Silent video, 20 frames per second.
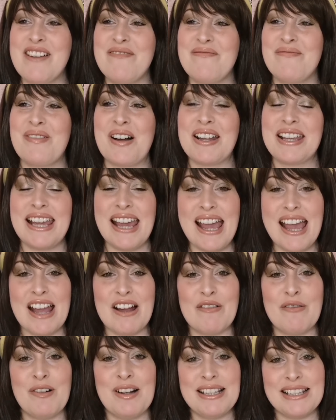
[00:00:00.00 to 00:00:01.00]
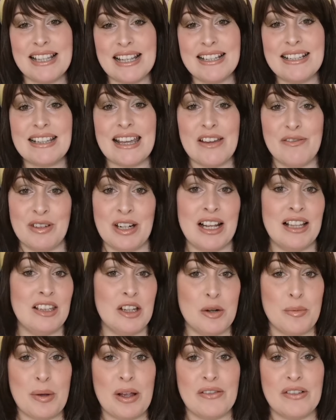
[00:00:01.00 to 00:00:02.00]
But yeah, once I've given it a
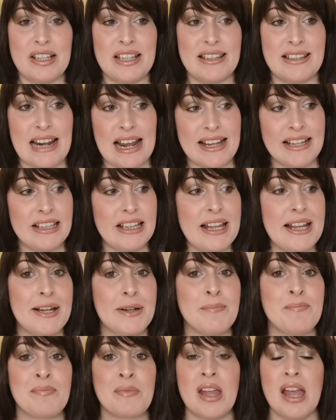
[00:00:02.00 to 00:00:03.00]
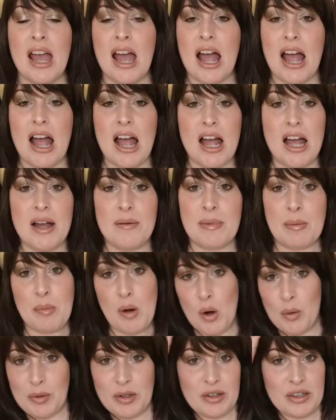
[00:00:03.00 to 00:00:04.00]
little bit of a styling,
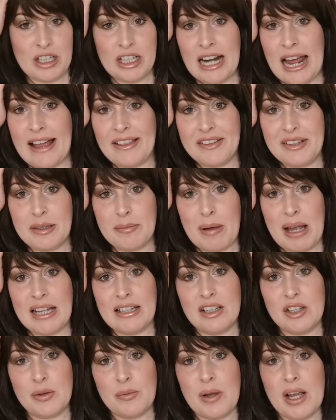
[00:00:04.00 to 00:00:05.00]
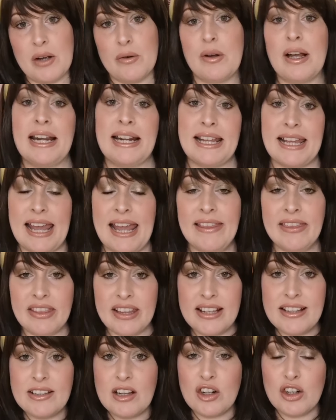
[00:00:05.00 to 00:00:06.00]
popped on an Alice band as well. And again,
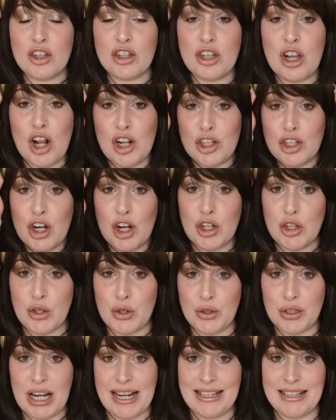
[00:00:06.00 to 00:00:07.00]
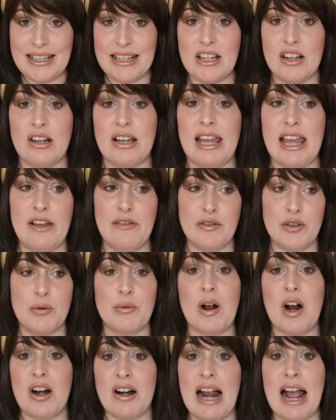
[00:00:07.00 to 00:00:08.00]
these are such a good idea if you
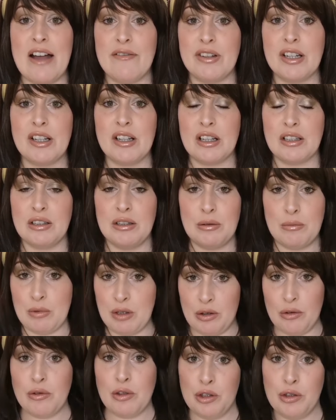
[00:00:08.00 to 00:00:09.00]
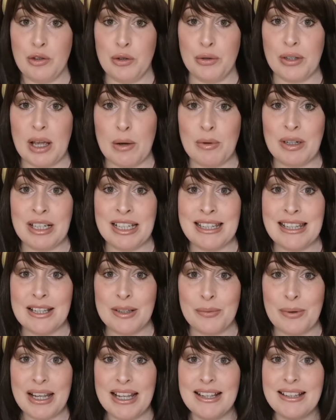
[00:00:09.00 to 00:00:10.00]
are having, you do get one of these
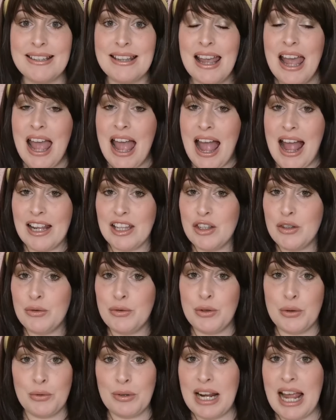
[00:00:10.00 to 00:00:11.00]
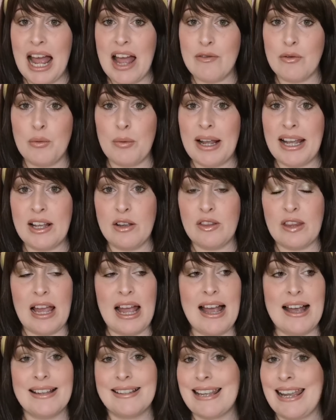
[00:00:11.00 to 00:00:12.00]
wigs and you don't have a wig that
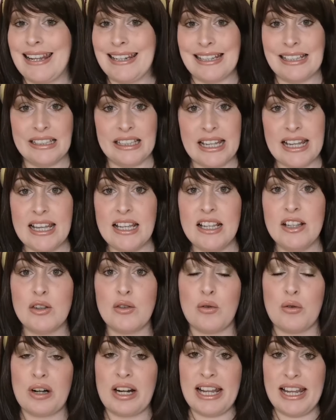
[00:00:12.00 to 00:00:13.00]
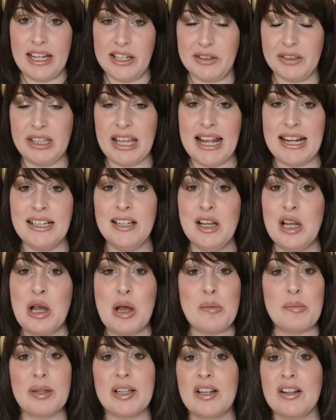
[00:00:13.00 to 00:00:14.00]
has any lace or a hairline,
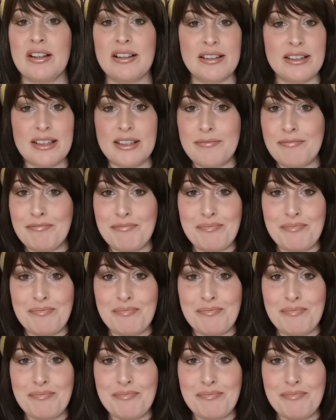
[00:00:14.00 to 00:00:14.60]
because